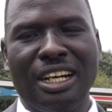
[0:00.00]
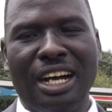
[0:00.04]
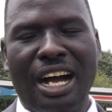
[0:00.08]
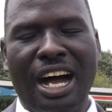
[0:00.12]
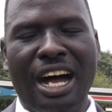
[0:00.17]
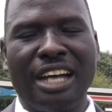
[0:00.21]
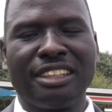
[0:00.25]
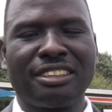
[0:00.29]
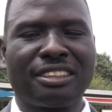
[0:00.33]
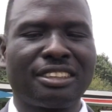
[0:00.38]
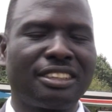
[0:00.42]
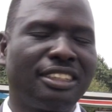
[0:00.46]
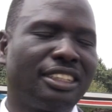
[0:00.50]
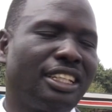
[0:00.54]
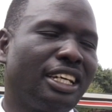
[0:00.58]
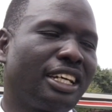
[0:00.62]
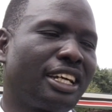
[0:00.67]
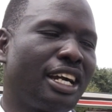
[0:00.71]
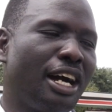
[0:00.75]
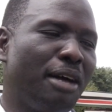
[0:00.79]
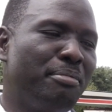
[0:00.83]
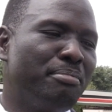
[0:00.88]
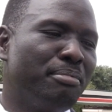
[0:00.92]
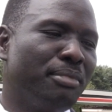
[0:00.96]
ask the
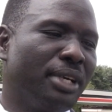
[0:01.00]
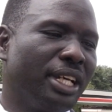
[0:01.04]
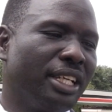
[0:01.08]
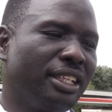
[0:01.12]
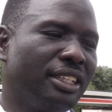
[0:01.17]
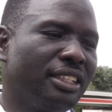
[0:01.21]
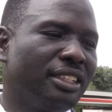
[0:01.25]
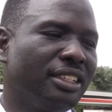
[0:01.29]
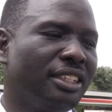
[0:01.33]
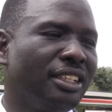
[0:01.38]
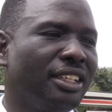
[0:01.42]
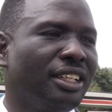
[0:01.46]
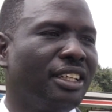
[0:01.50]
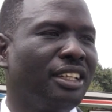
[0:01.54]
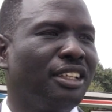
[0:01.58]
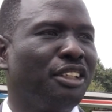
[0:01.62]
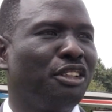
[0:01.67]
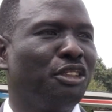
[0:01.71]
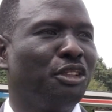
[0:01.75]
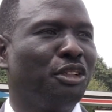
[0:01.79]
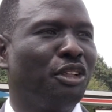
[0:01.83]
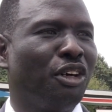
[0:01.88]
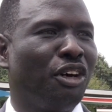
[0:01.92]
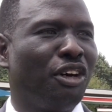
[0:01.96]
government,
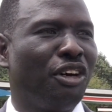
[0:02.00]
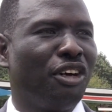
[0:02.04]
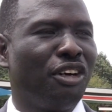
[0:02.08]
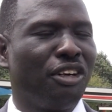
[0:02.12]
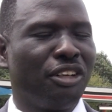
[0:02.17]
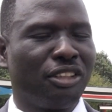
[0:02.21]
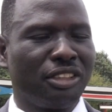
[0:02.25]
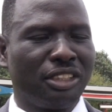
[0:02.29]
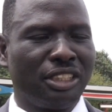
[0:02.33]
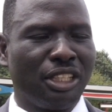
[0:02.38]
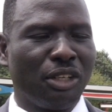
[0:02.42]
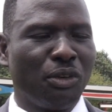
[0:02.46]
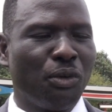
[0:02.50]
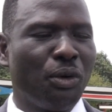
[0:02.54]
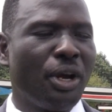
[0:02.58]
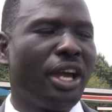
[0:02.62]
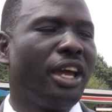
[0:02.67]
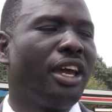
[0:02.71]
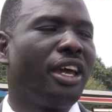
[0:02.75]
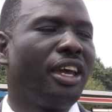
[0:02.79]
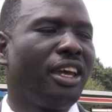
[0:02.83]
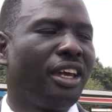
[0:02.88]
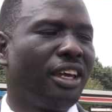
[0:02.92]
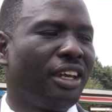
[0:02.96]
you know, the
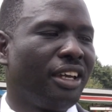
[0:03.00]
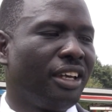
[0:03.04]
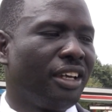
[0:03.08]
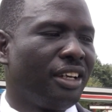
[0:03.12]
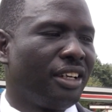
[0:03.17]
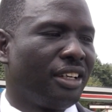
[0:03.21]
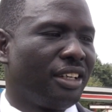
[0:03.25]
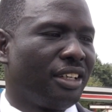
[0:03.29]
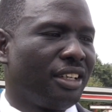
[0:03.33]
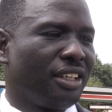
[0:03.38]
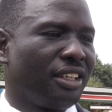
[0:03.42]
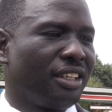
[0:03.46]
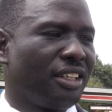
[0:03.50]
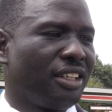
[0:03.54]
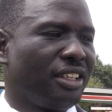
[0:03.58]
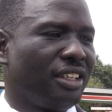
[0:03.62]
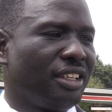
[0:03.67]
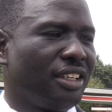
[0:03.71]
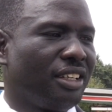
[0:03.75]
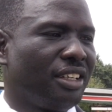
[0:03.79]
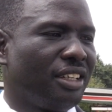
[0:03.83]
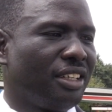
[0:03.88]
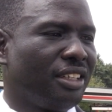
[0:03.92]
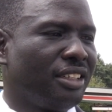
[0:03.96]
way
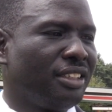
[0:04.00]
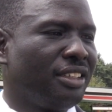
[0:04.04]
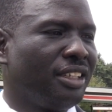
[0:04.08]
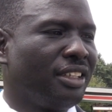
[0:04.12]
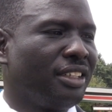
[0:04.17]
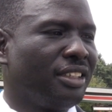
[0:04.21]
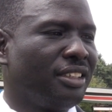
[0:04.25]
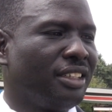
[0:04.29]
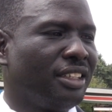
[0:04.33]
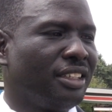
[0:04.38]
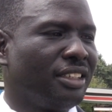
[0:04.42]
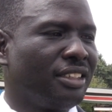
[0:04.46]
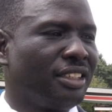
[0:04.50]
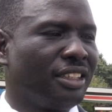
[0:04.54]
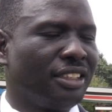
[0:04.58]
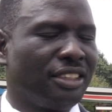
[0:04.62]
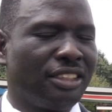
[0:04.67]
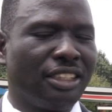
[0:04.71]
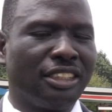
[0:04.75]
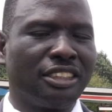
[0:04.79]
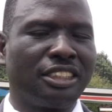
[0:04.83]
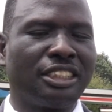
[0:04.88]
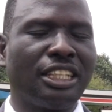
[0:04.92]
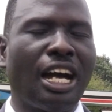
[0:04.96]

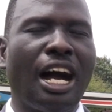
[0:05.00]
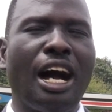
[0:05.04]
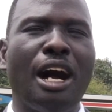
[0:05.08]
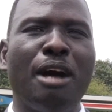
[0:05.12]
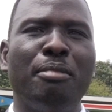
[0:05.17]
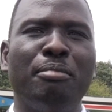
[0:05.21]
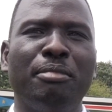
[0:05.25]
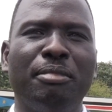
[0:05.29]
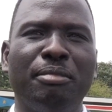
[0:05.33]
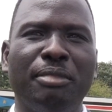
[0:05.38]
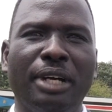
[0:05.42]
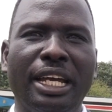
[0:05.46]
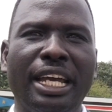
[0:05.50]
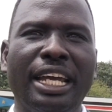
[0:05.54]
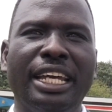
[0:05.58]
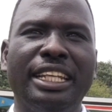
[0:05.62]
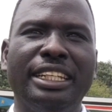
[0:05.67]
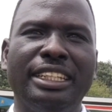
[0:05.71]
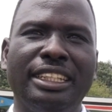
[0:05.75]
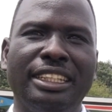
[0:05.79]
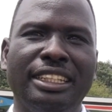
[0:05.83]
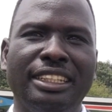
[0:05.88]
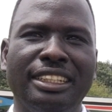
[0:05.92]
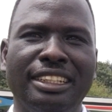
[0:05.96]
the term
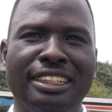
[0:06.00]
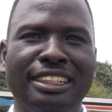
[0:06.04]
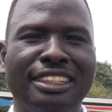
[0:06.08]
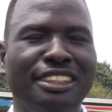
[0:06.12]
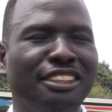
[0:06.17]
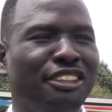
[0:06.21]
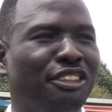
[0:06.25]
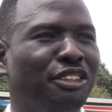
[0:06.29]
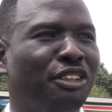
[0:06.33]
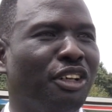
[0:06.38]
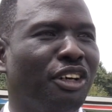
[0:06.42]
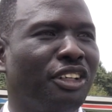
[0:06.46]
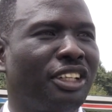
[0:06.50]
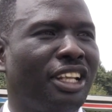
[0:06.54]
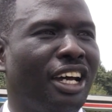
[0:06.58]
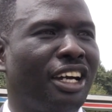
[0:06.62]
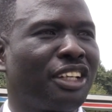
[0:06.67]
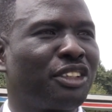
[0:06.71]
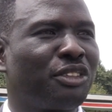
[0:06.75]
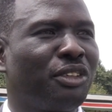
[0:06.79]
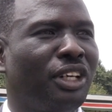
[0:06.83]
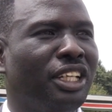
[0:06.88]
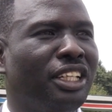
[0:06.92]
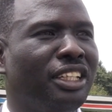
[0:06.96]
ending is not
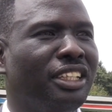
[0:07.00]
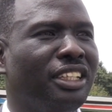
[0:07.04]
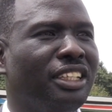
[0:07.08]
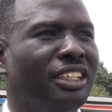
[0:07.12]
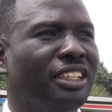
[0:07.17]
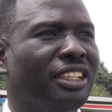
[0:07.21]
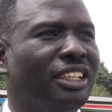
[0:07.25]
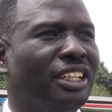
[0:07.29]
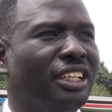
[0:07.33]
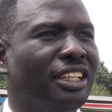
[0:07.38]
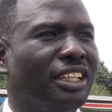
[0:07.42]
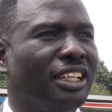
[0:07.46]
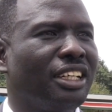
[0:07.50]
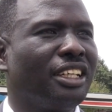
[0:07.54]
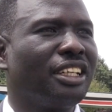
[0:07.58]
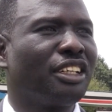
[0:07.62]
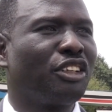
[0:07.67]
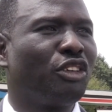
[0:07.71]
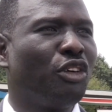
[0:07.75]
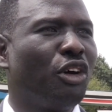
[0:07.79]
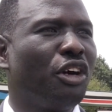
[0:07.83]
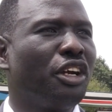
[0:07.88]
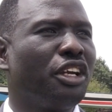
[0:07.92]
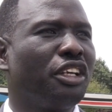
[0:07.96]
actually
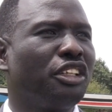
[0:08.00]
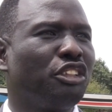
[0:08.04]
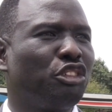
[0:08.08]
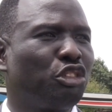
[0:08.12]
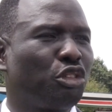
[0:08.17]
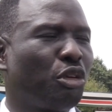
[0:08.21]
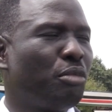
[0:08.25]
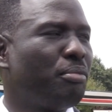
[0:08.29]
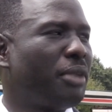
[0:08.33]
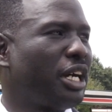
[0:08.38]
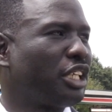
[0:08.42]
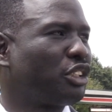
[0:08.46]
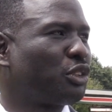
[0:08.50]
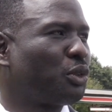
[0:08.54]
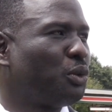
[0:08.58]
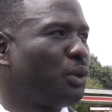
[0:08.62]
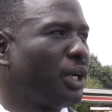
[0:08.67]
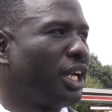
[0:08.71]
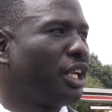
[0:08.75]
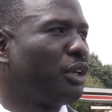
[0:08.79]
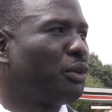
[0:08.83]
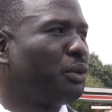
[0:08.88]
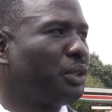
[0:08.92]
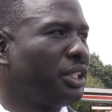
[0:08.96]
going so much
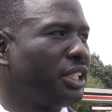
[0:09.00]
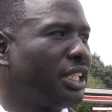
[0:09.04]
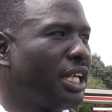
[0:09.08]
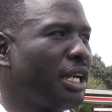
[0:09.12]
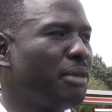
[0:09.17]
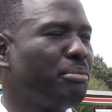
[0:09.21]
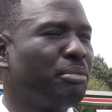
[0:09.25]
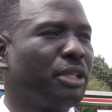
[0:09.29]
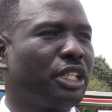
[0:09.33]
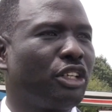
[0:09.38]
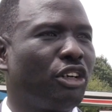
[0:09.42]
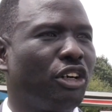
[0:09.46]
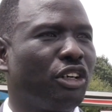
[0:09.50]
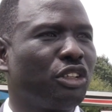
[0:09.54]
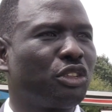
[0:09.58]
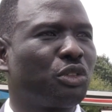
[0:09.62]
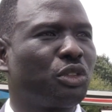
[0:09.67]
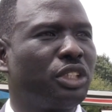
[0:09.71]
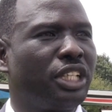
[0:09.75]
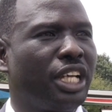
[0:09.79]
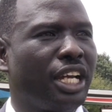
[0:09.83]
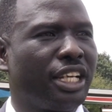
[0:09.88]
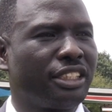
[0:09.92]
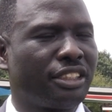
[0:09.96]
well with them, because
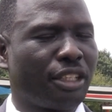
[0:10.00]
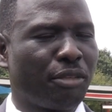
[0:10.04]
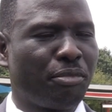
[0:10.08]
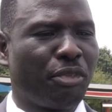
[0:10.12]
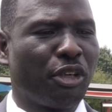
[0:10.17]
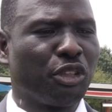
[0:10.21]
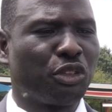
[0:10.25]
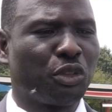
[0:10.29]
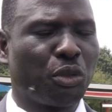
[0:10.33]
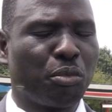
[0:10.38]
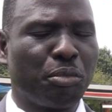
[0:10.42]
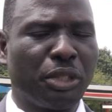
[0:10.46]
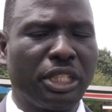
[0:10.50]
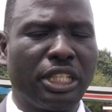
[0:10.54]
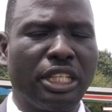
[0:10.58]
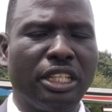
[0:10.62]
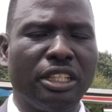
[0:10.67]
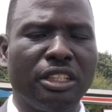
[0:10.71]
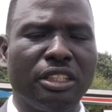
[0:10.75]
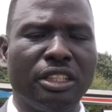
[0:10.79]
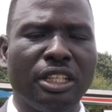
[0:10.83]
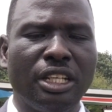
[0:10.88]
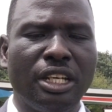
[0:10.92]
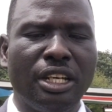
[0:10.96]
they are supposed to
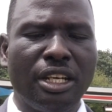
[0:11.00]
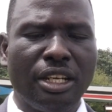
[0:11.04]
begin